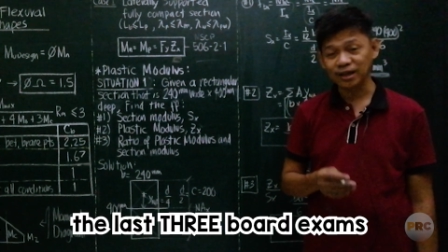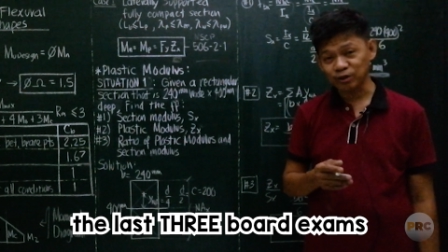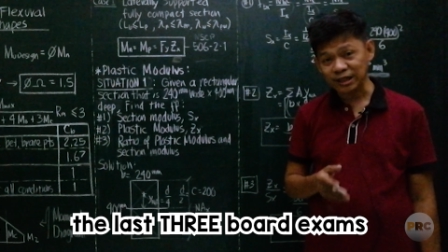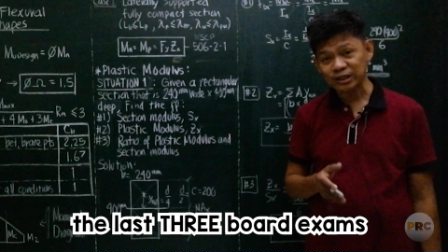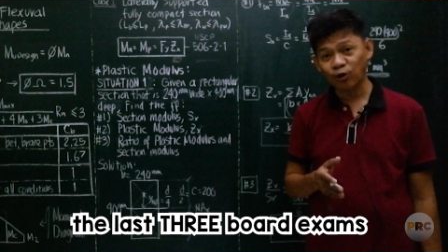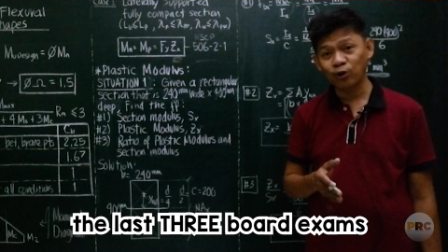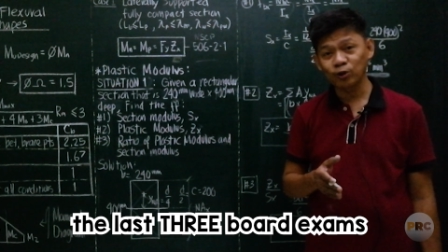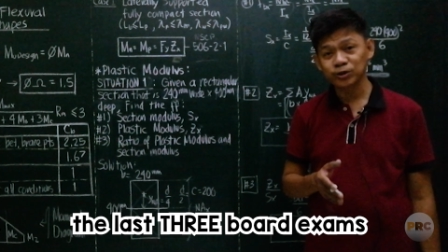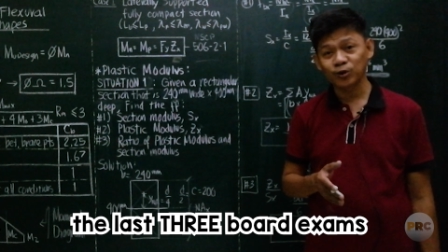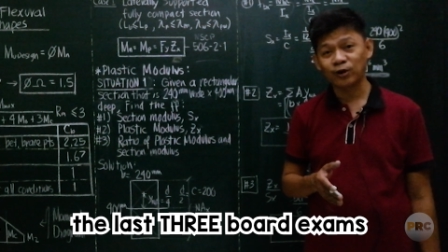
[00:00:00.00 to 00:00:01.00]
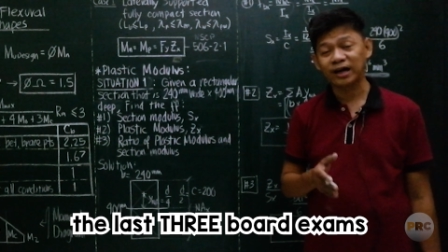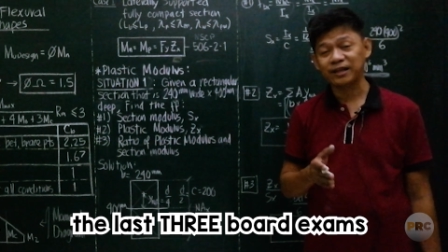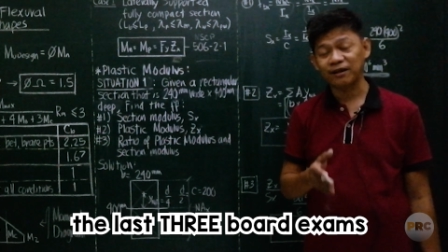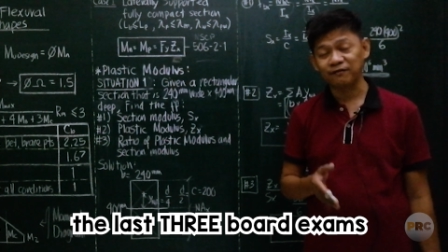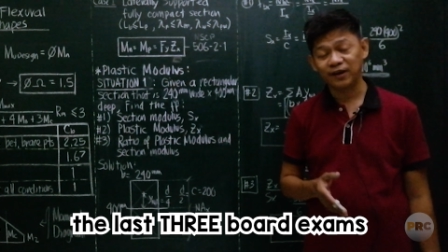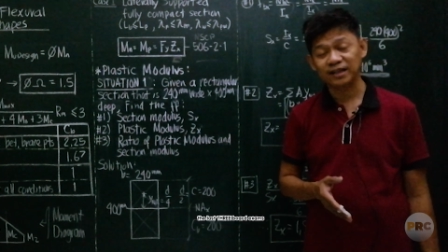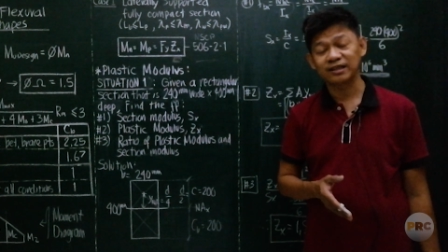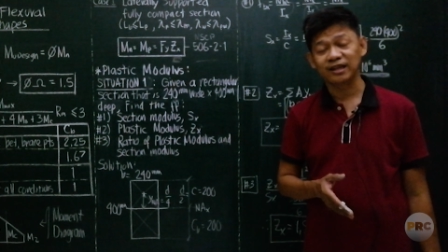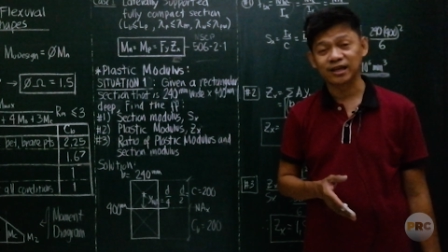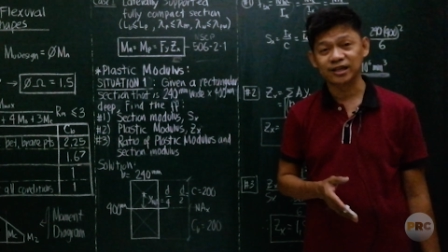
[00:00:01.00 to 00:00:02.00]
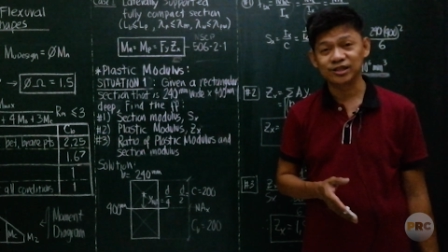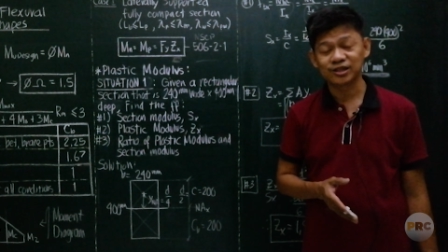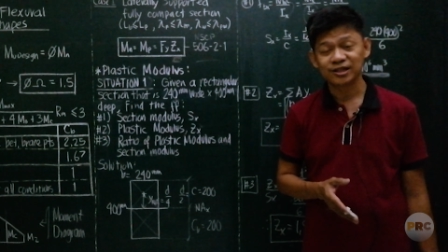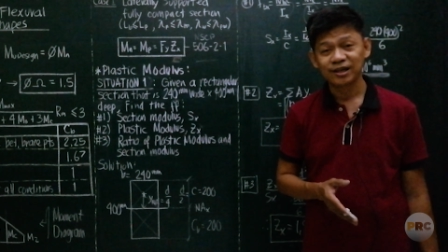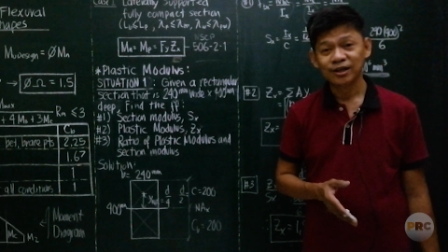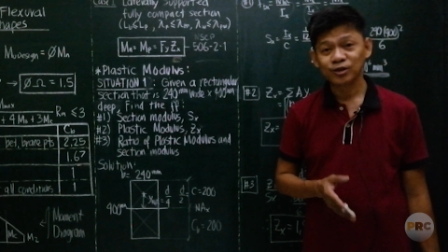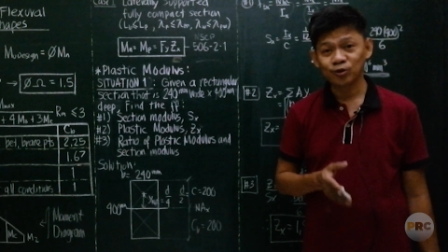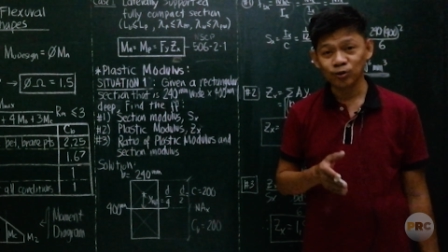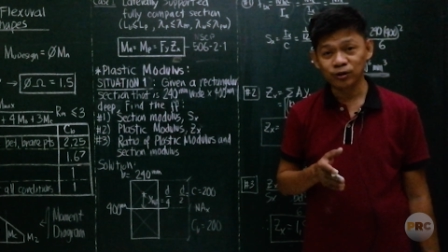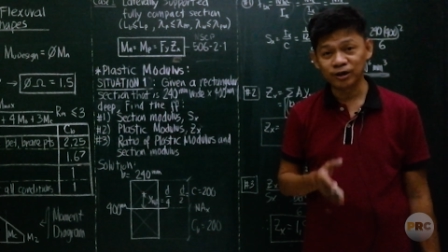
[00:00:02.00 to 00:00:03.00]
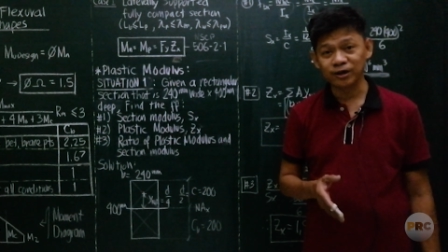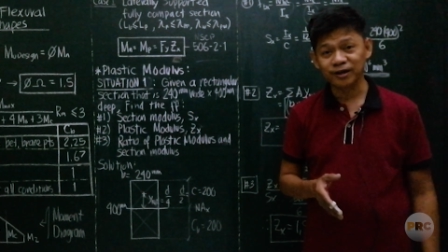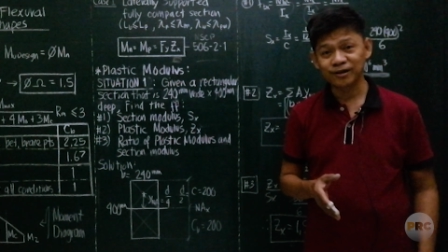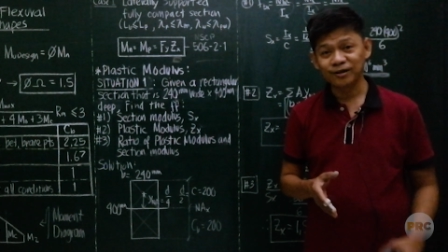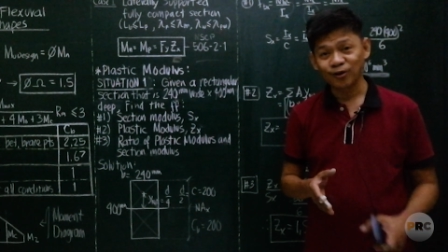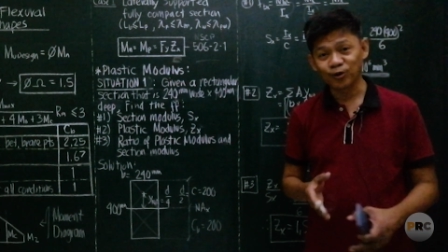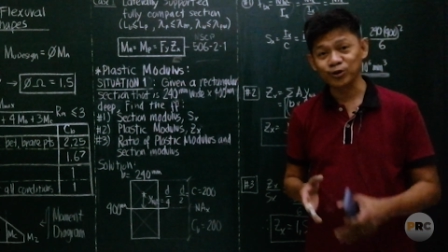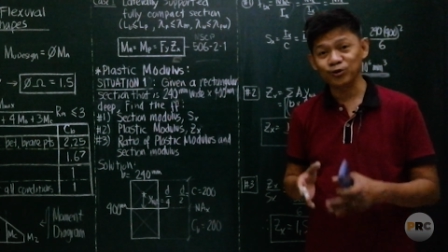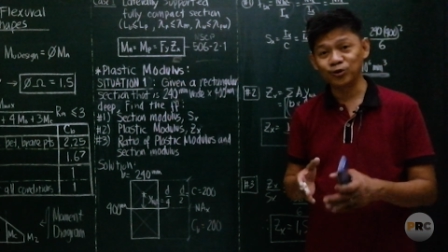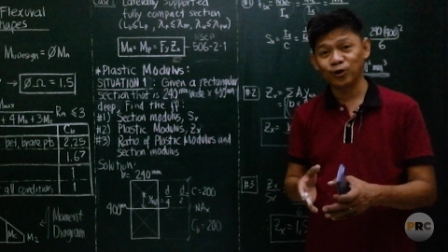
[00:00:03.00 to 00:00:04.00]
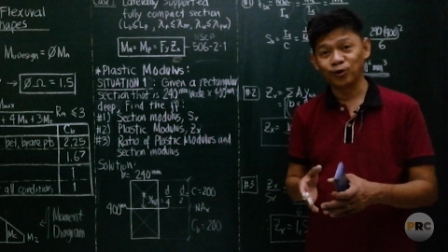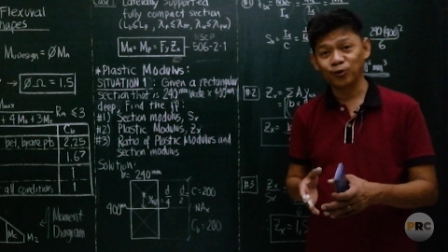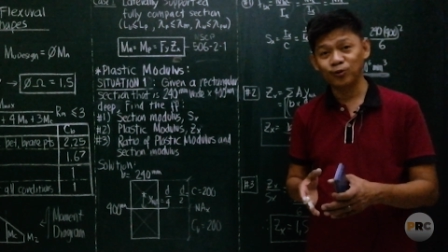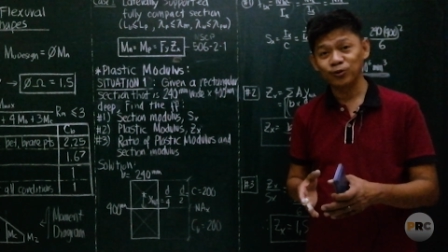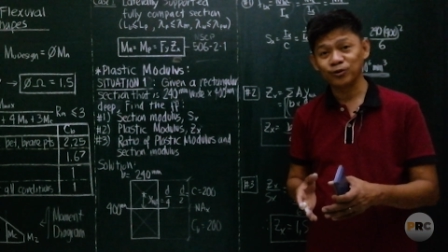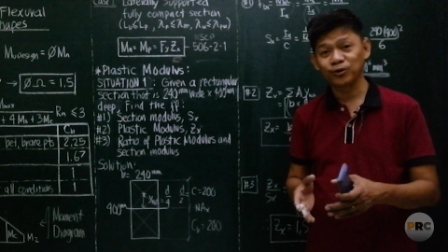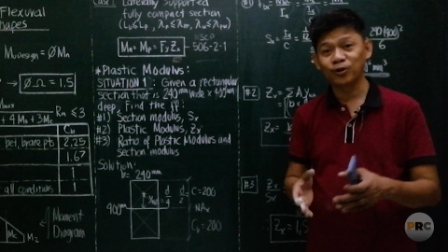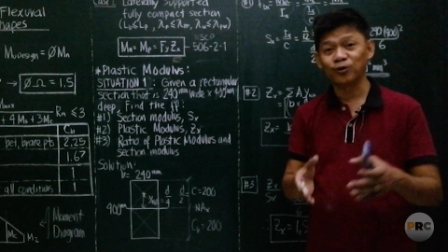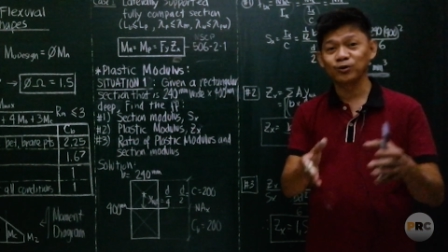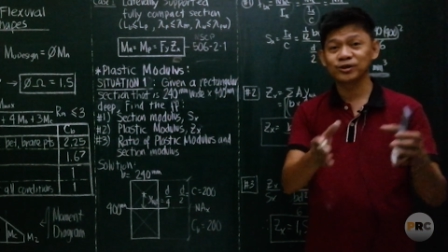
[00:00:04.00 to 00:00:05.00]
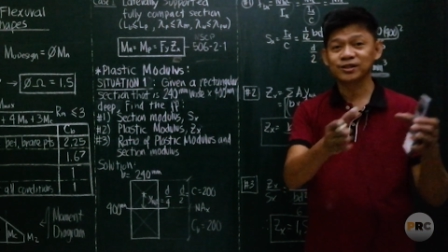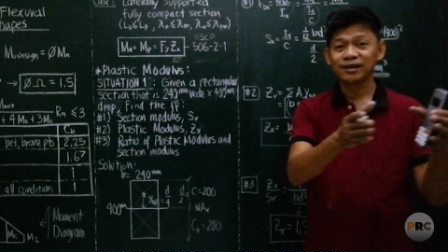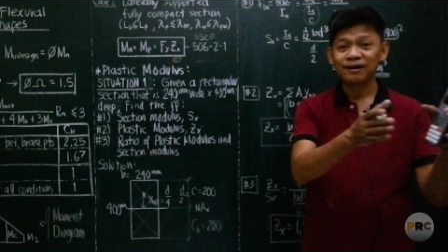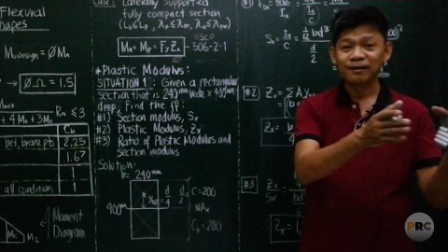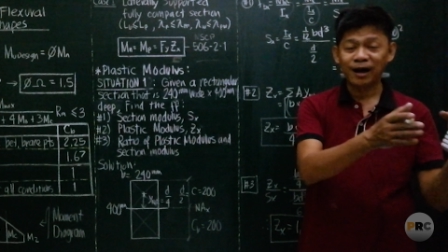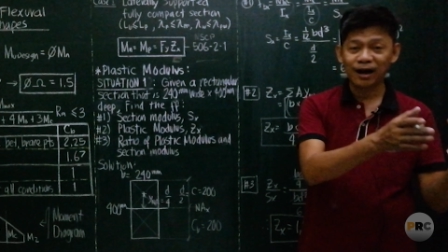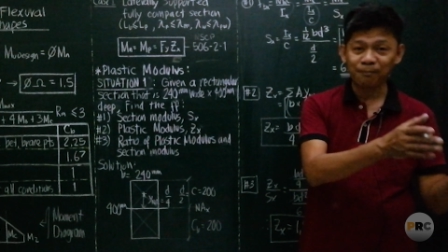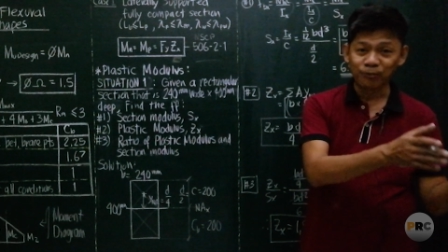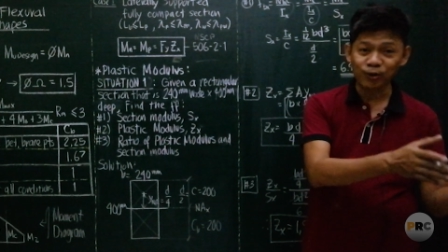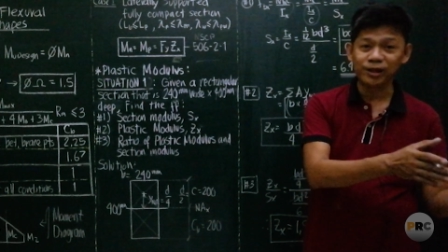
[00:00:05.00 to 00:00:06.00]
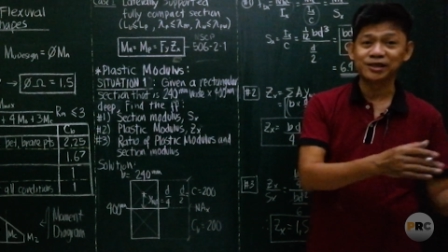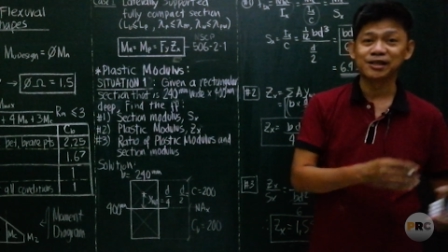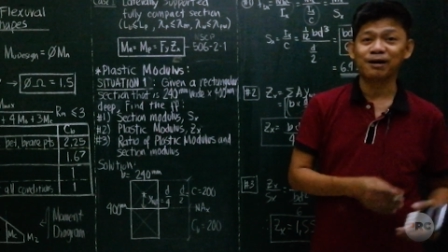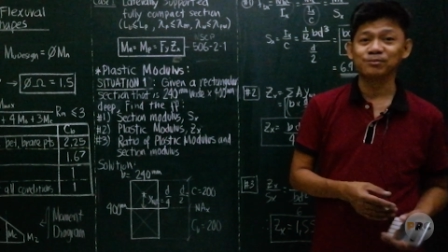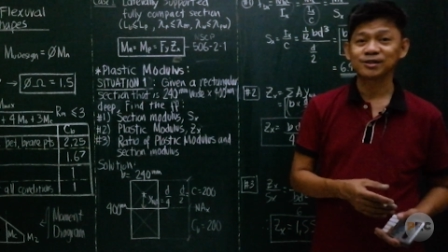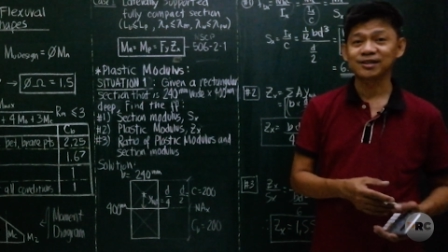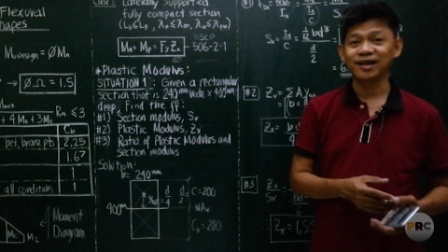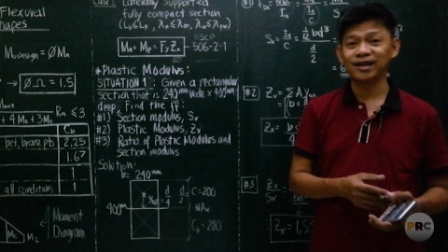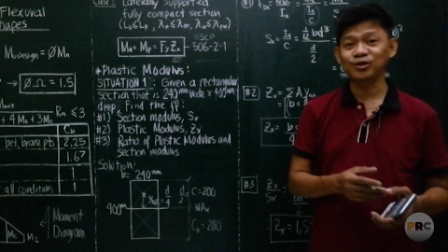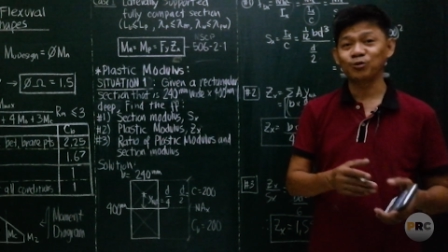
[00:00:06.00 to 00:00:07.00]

It is also an advantage to learn or to know those uh, board exams. Okay?